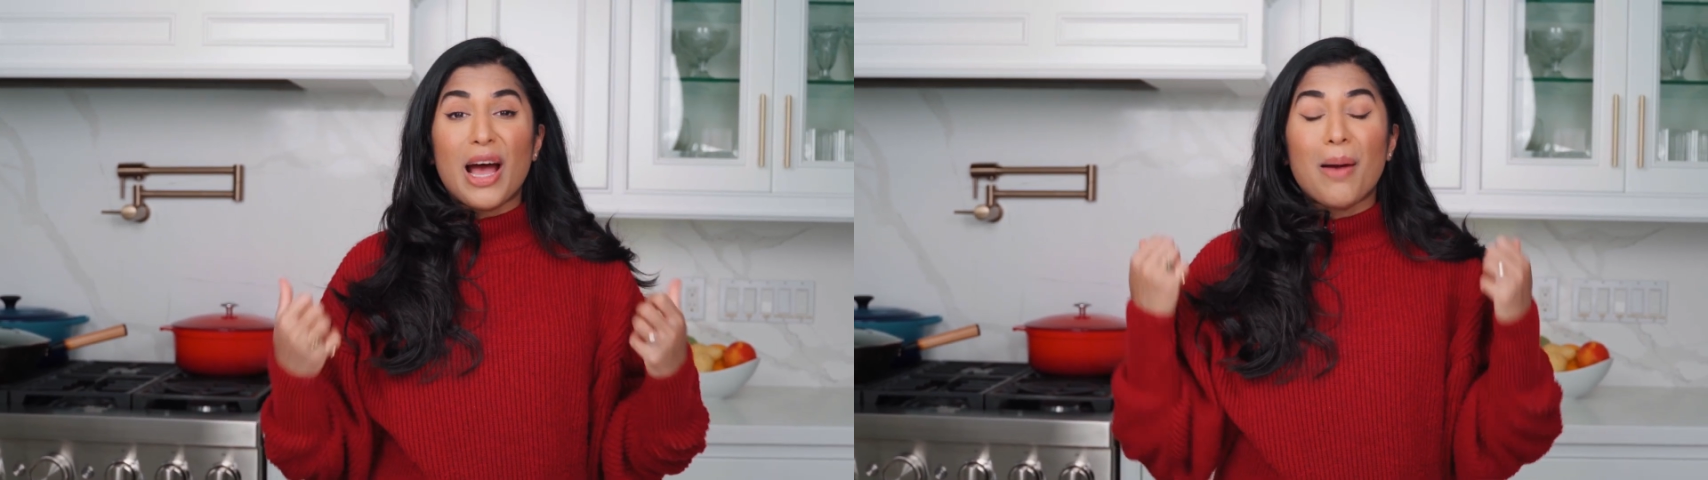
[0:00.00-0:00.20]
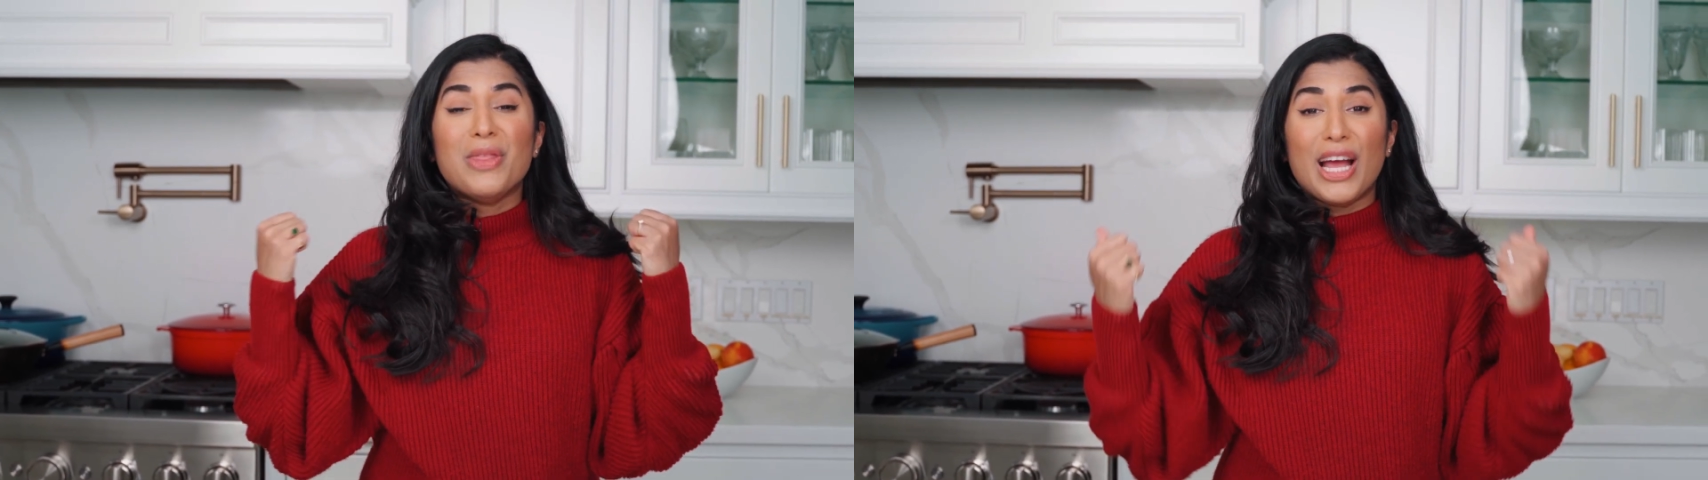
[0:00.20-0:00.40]

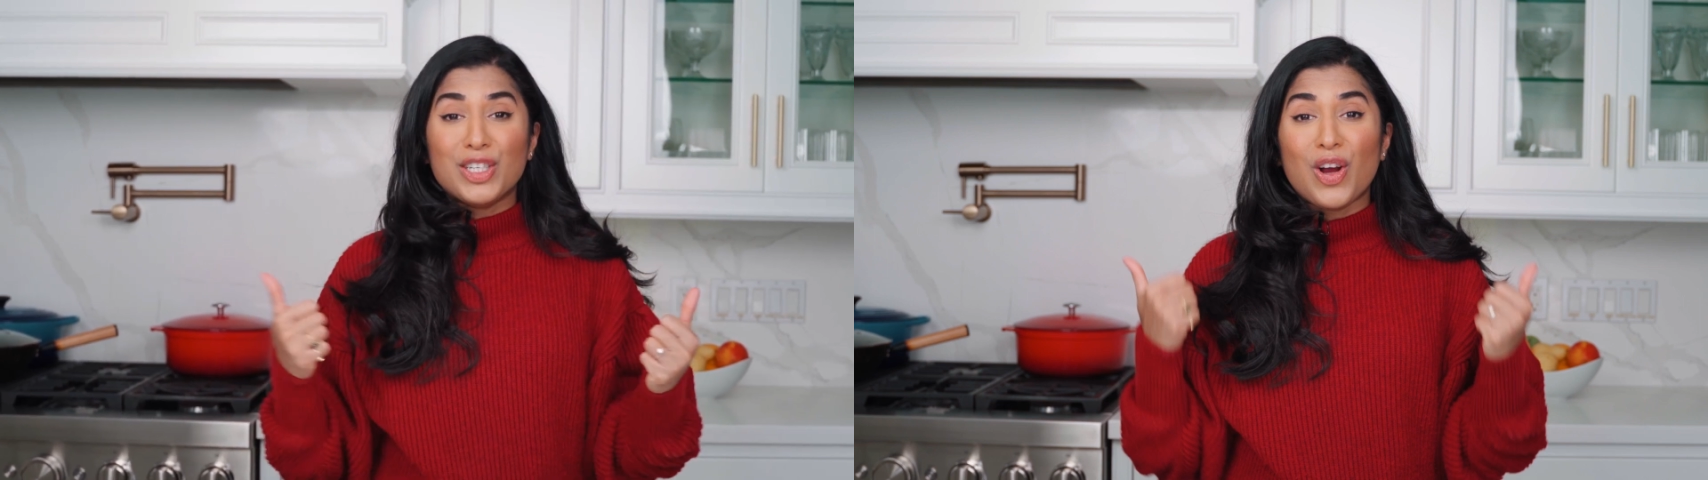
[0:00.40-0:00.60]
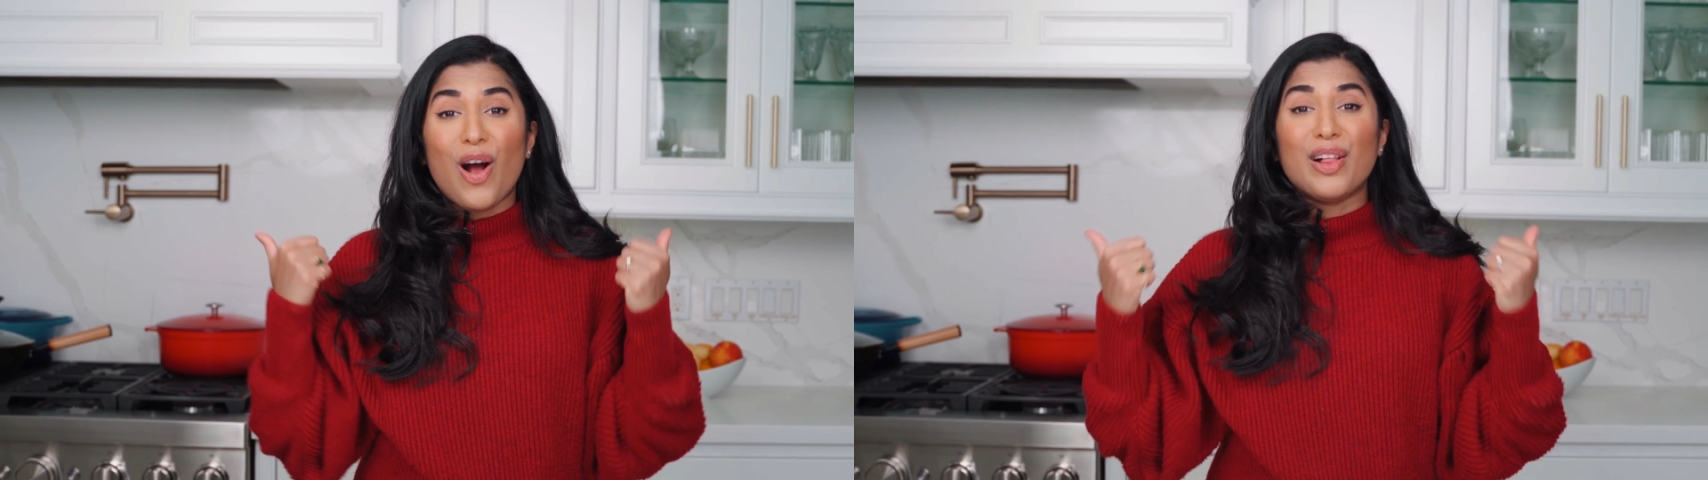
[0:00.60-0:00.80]
up that
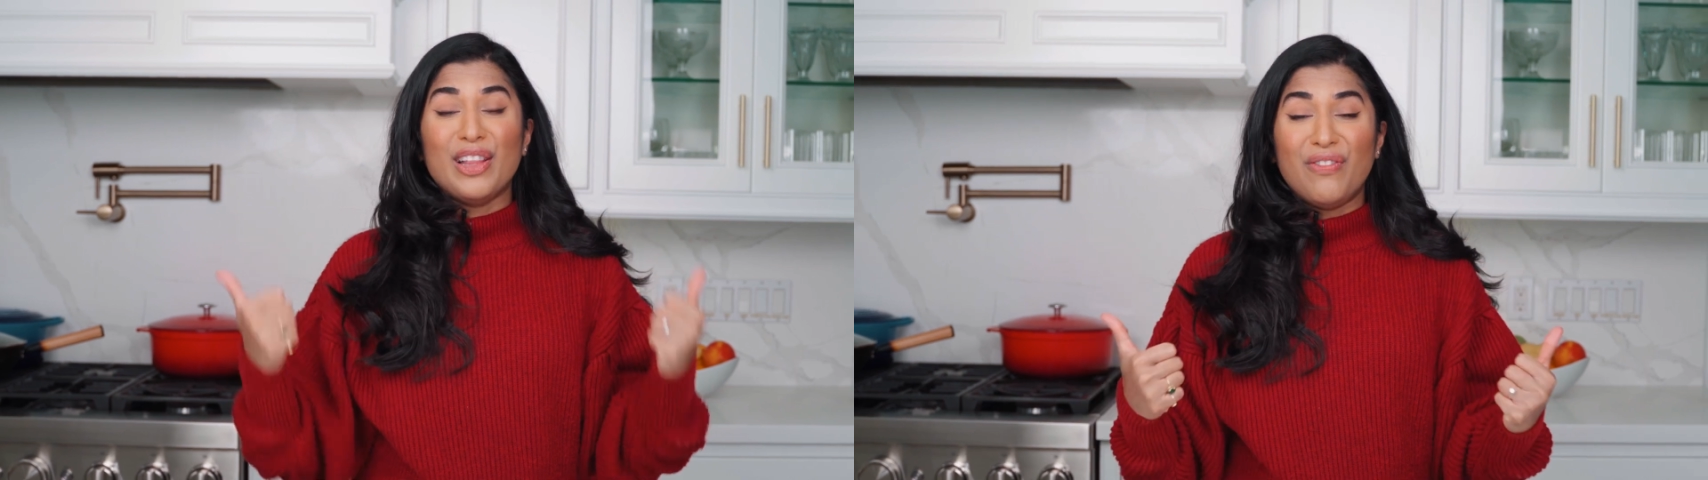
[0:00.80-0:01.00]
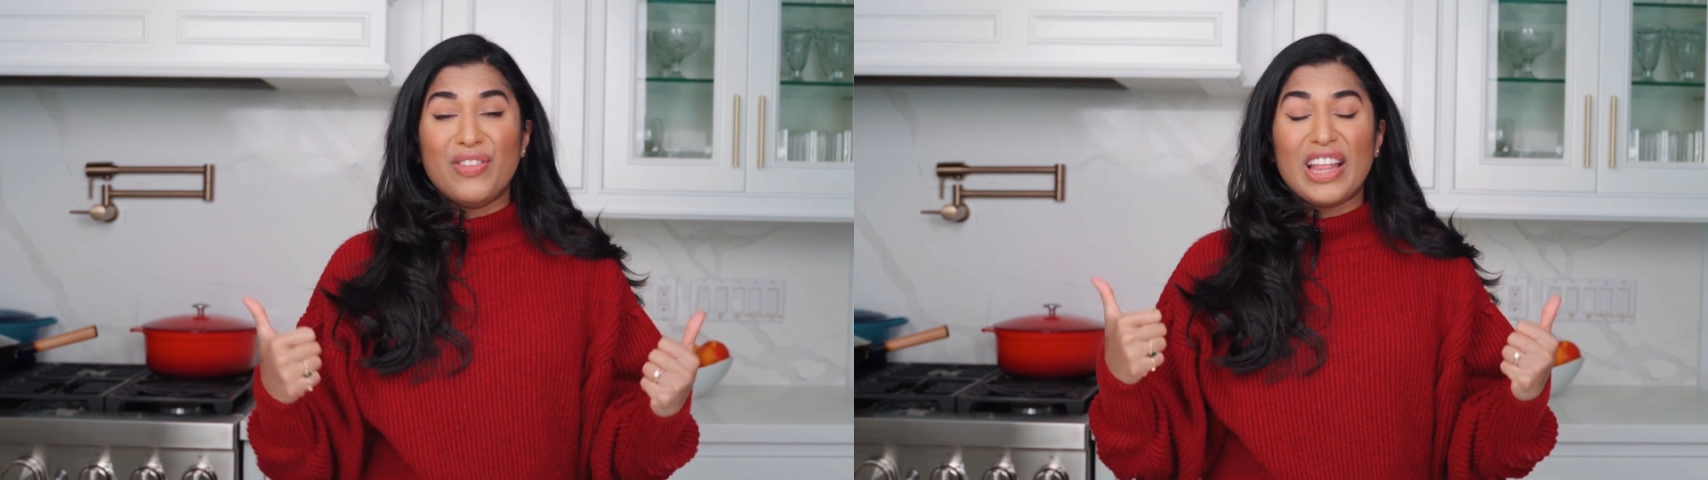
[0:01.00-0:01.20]

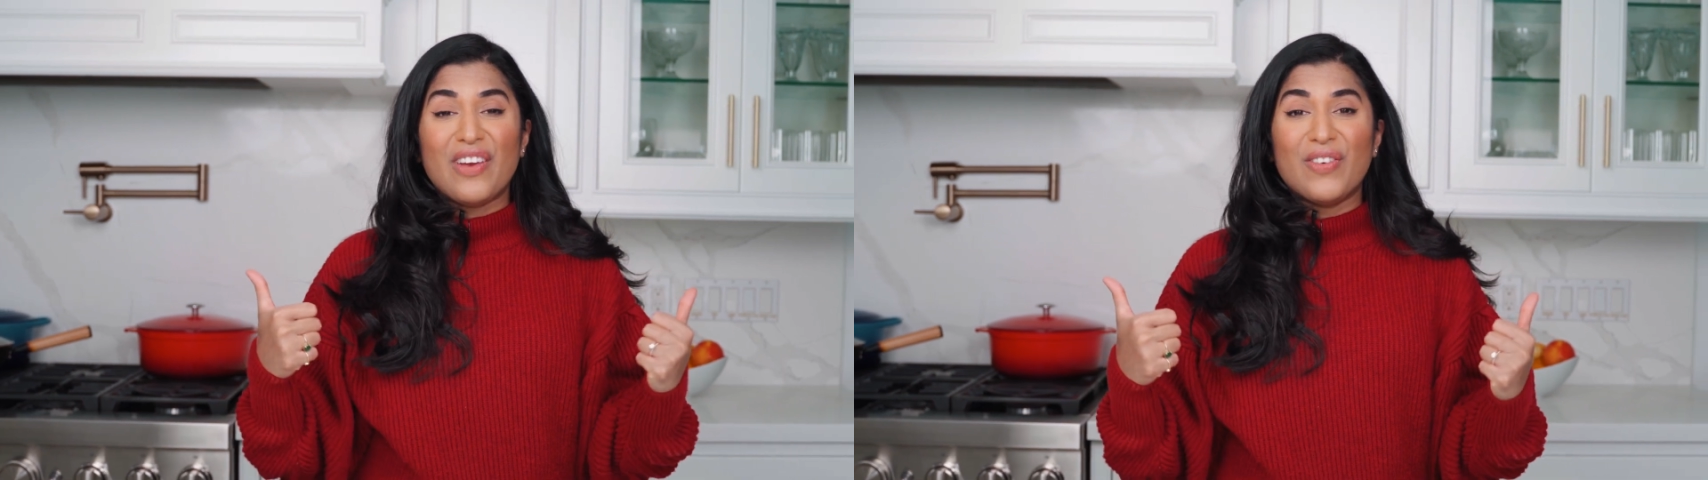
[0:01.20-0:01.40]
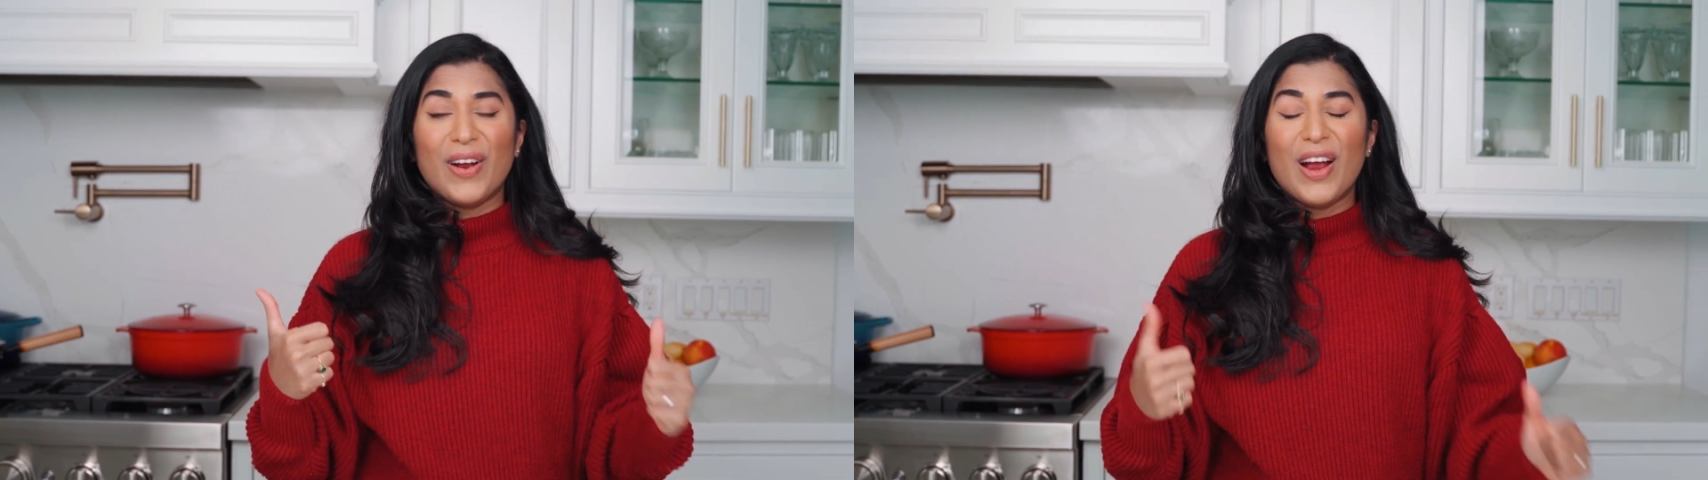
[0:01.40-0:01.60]
chocolate
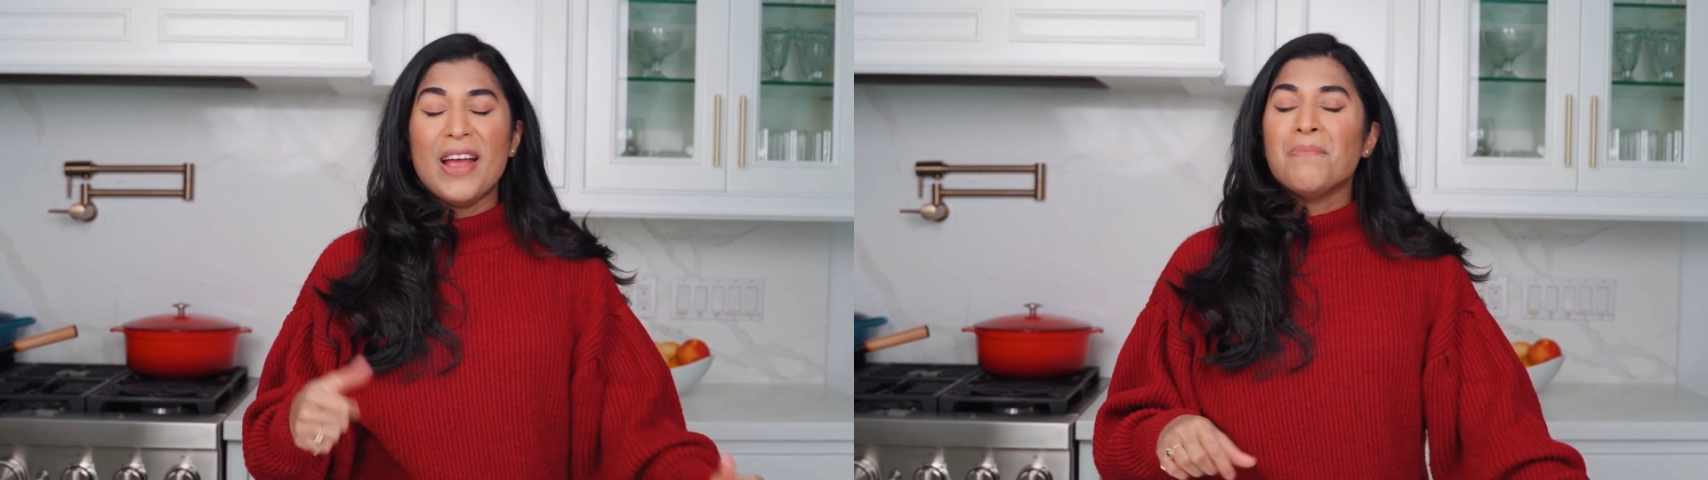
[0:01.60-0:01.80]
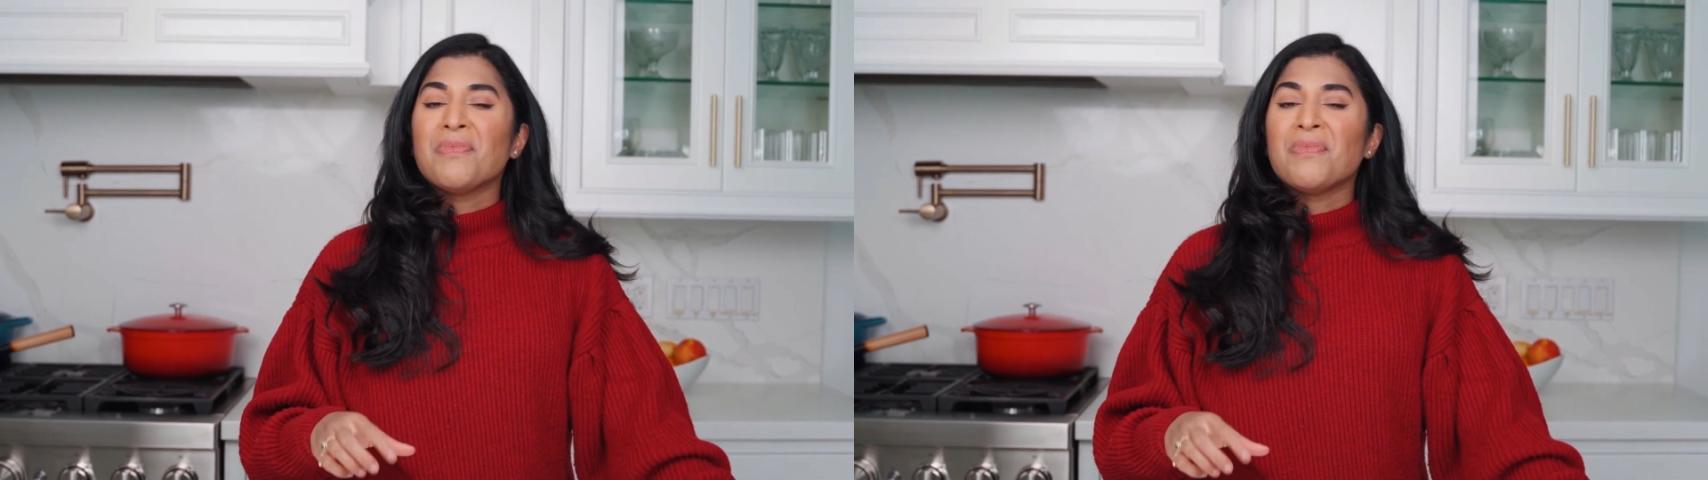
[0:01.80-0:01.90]
flavor,